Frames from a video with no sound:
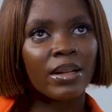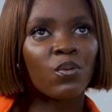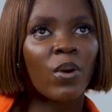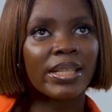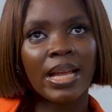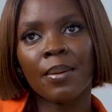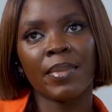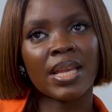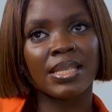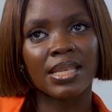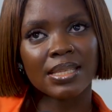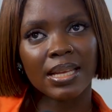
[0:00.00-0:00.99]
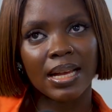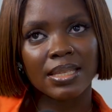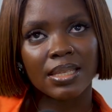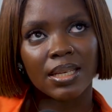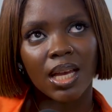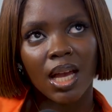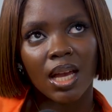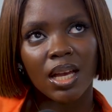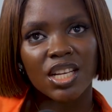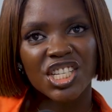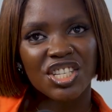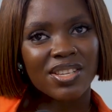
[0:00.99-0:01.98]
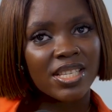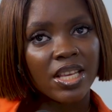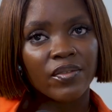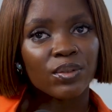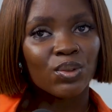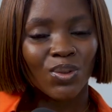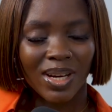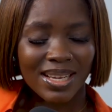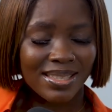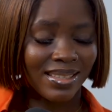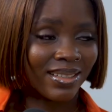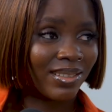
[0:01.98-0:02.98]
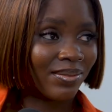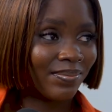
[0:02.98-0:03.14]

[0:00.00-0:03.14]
And what that means is that she doesn't even know her style.